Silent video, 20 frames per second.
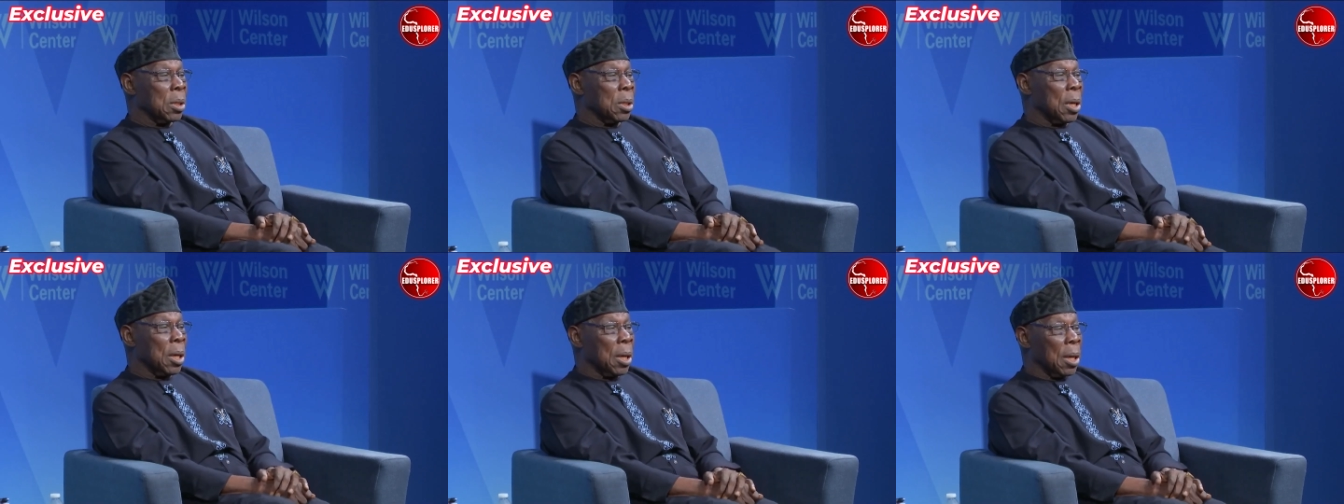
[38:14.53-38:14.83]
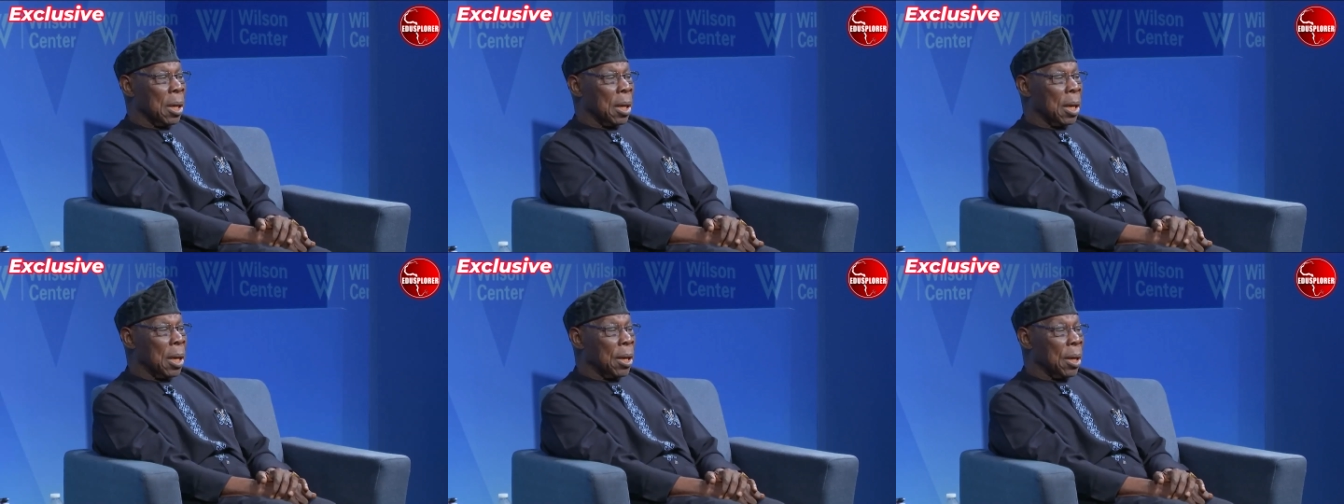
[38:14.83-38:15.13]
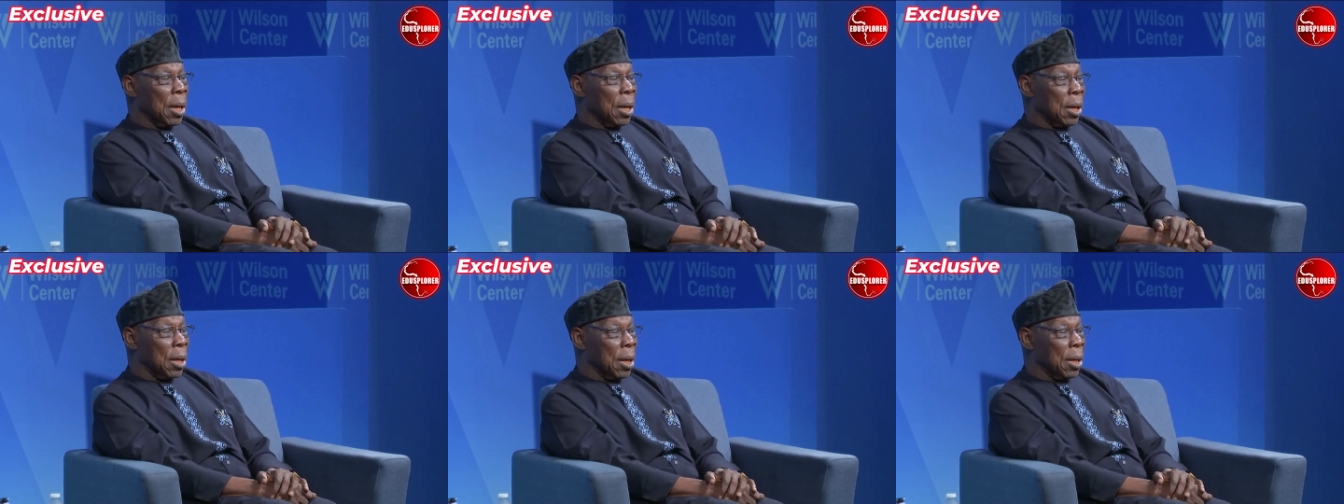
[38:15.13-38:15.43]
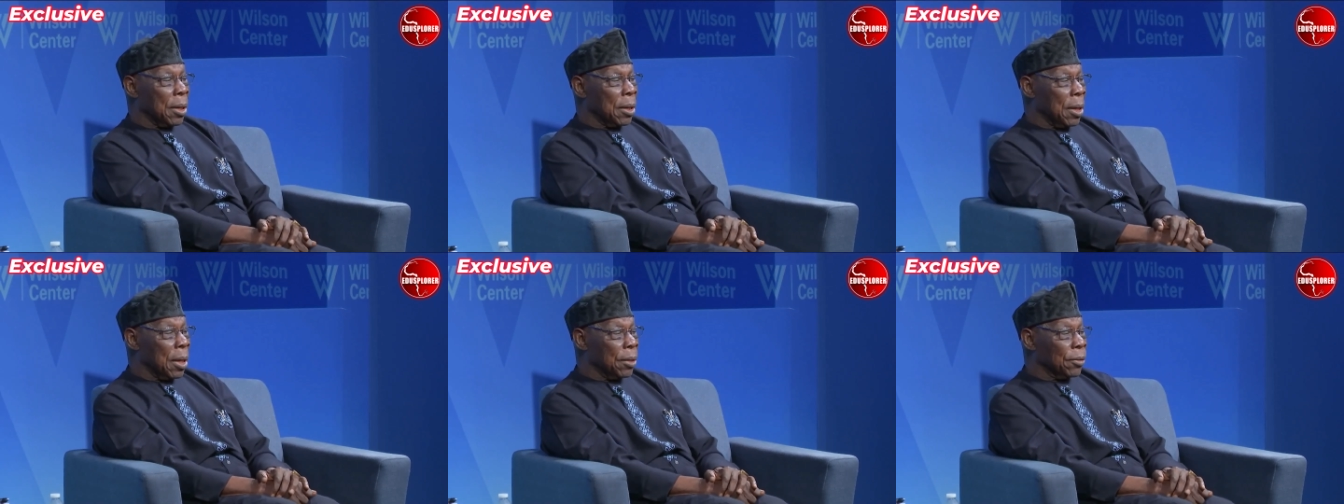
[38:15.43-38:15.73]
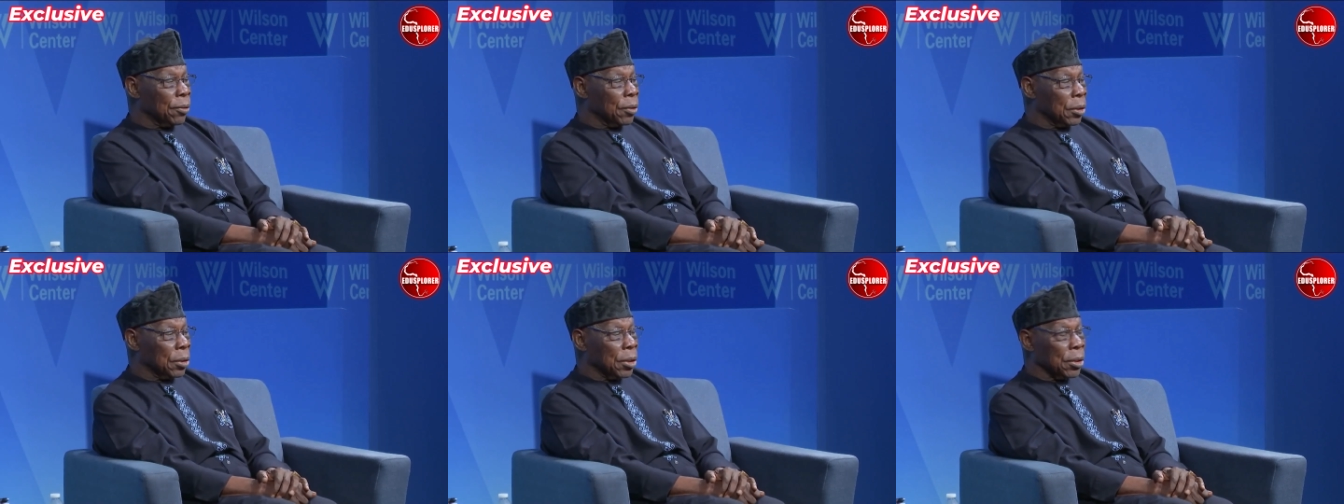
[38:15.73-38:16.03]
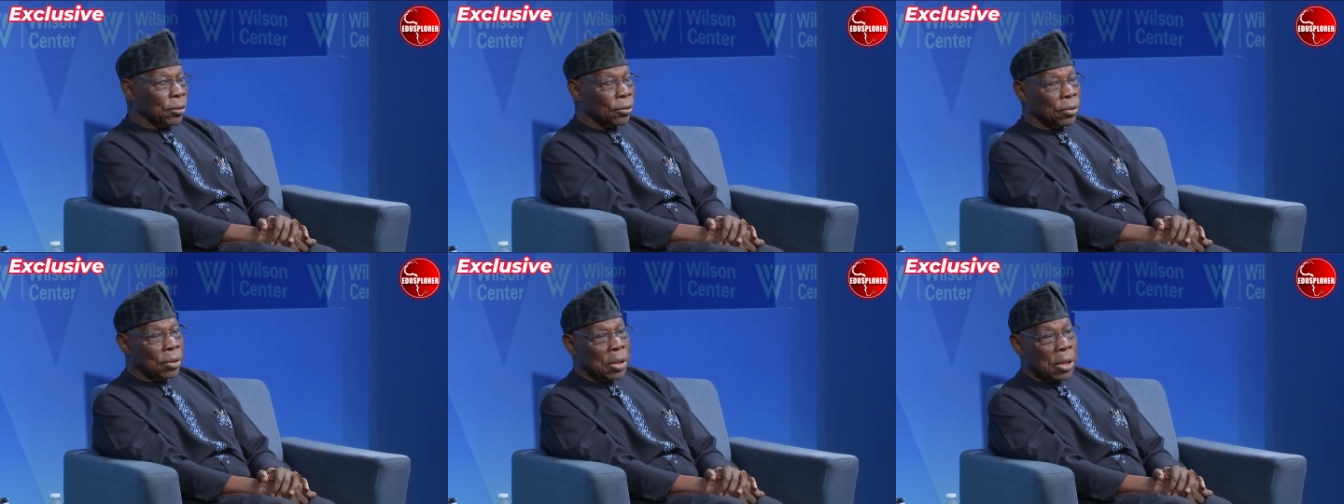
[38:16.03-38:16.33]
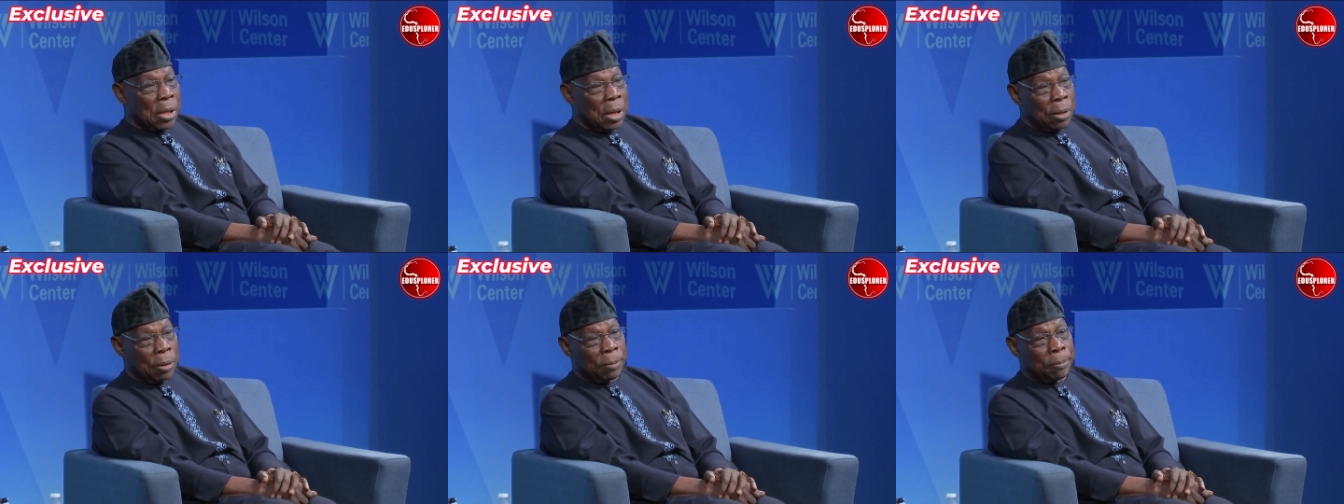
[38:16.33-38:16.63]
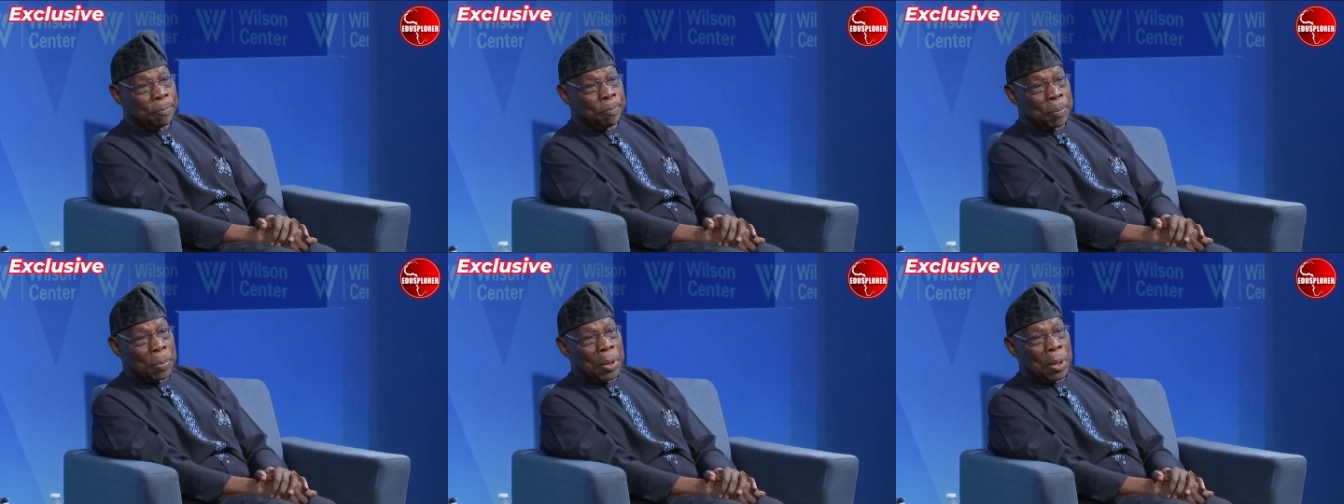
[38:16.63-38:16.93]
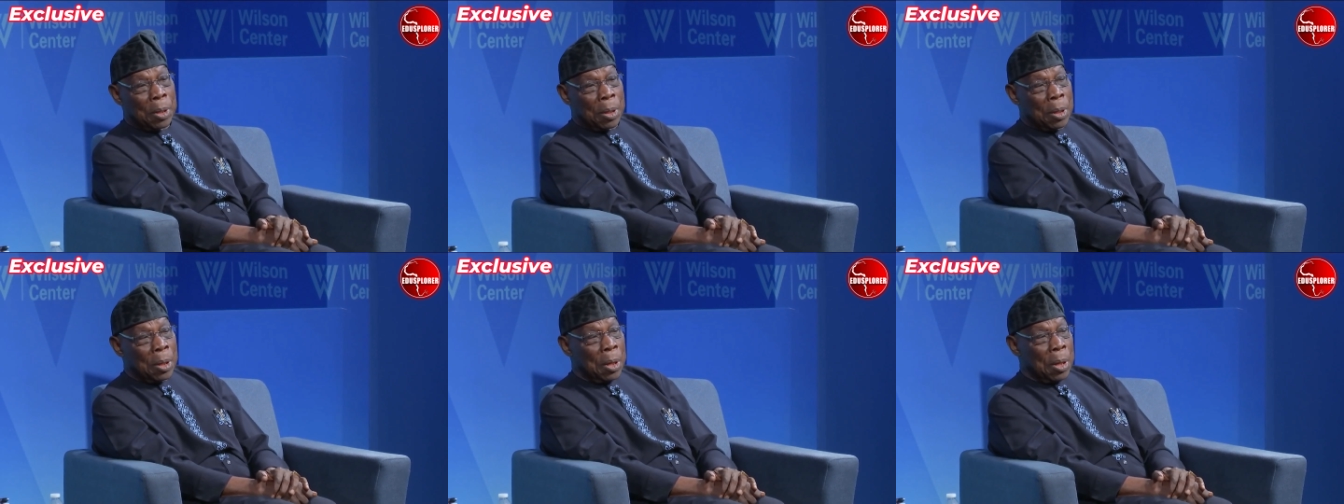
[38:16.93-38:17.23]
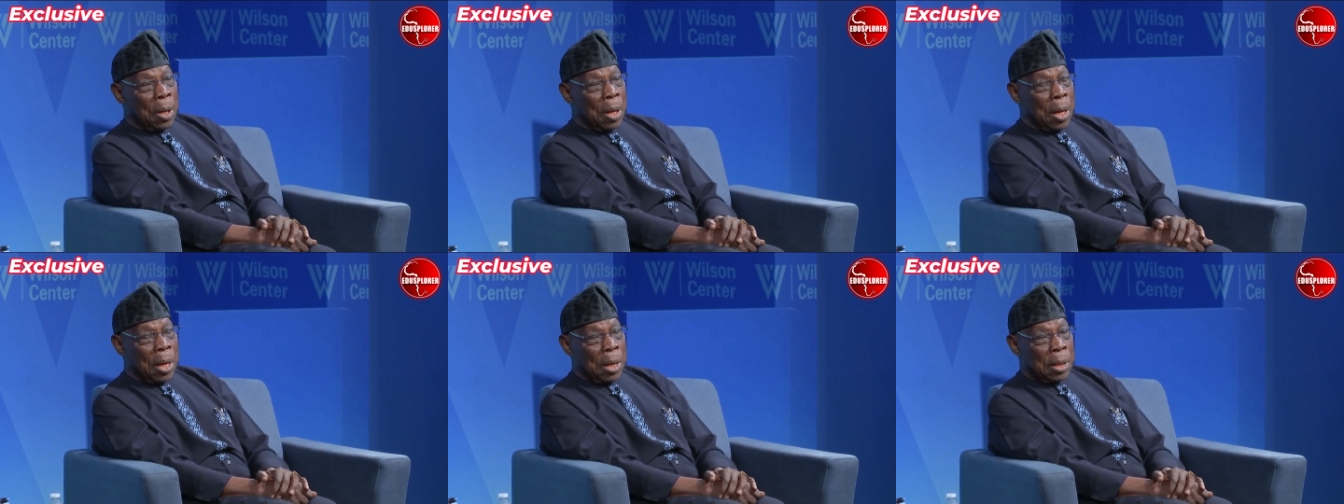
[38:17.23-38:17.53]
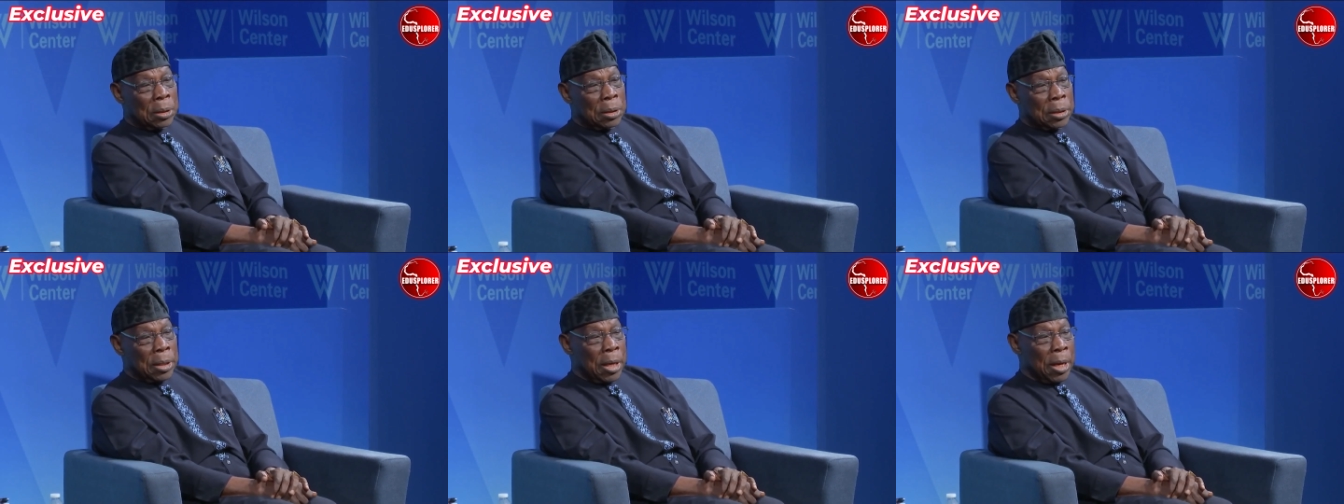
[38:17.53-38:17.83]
as it is now. And